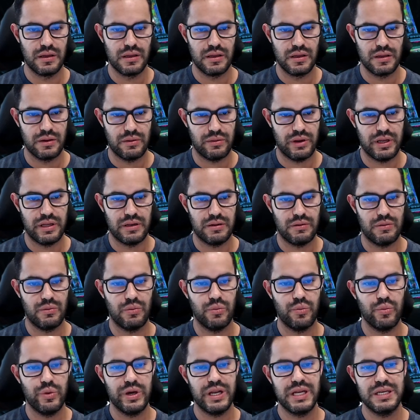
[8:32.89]
Great.
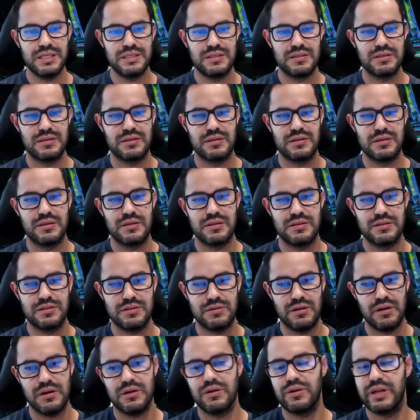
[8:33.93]
When I
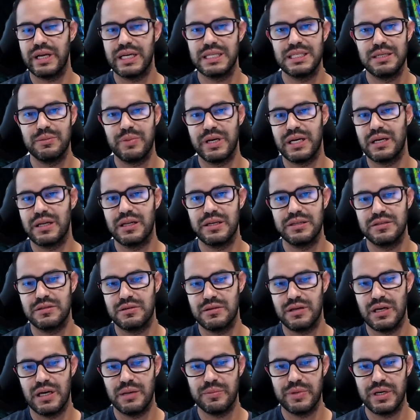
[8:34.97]
start connecting my
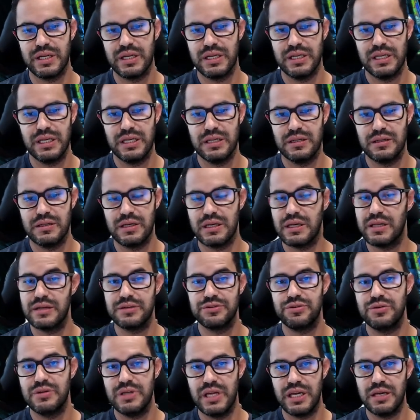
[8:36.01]
cluster, I'm gonna need the
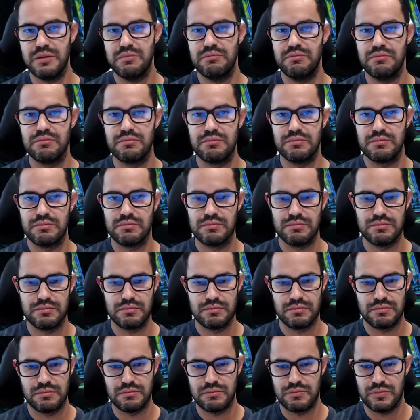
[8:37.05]
cluster name,
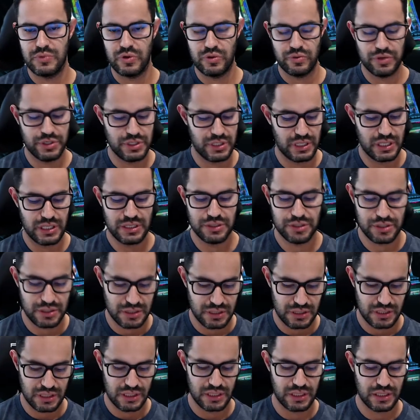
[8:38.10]
which I can just
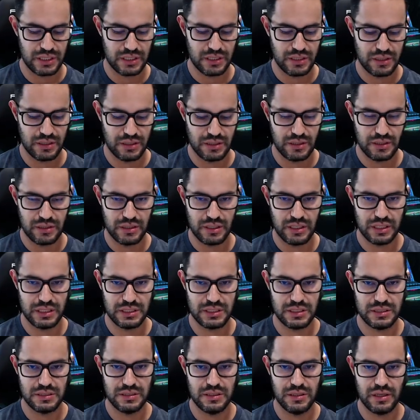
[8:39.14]
say
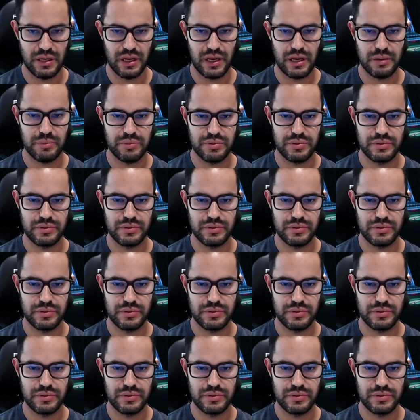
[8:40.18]
existing app.